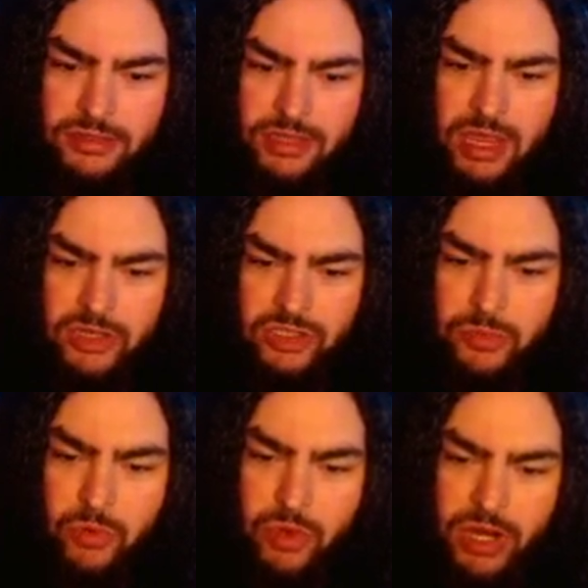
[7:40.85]
Here's
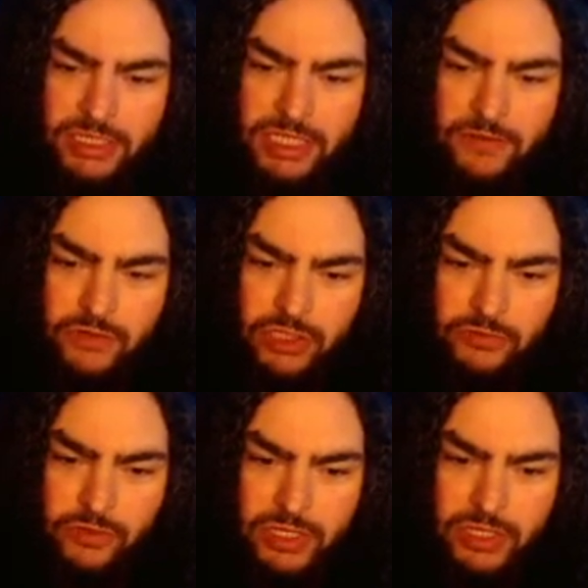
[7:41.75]
number one I saved
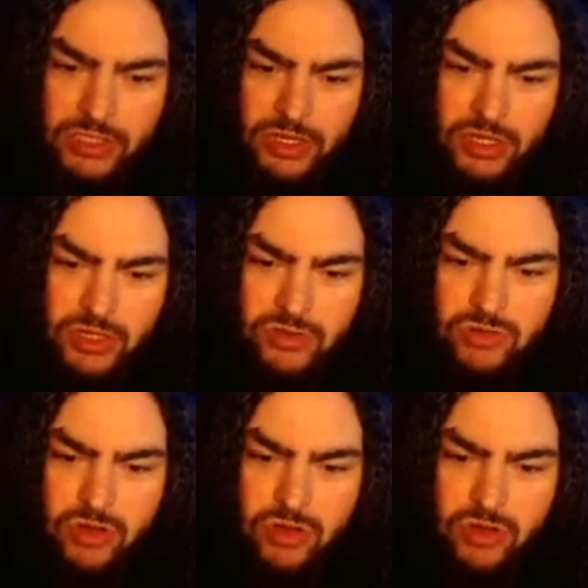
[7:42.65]
just for this. You